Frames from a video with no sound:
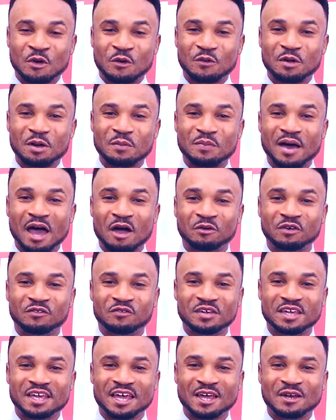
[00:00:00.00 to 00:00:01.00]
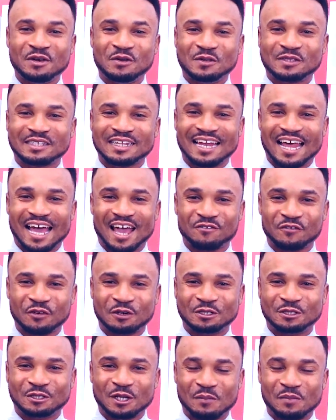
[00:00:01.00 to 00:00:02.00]
We are back with VN News Live
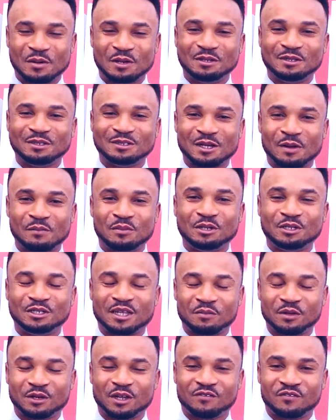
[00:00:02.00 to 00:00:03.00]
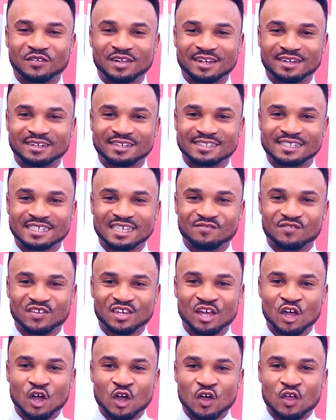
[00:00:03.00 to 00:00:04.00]
on
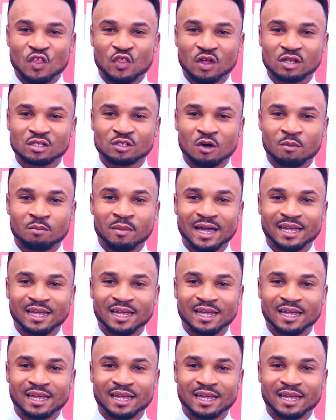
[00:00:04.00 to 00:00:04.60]
www.vnationtv.com.